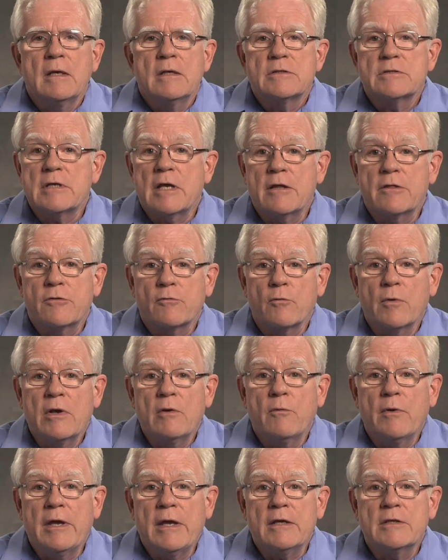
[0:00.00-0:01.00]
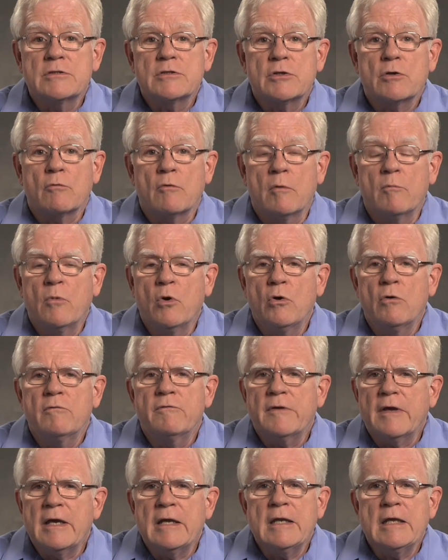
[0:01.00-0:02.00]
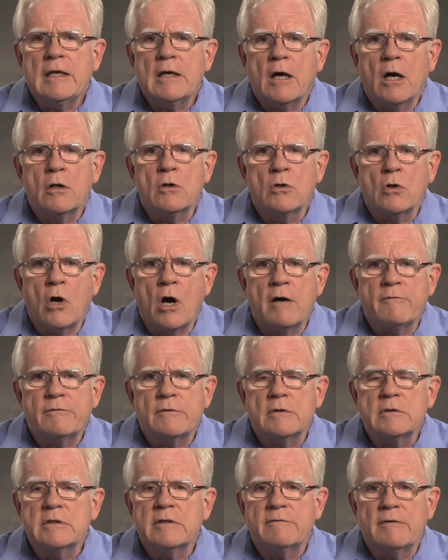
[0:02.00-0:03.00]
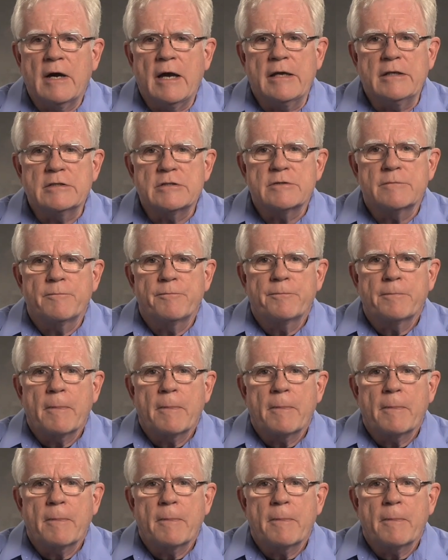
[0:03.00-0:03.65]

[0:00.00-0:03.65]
say three weeks, to remove any unlawful device.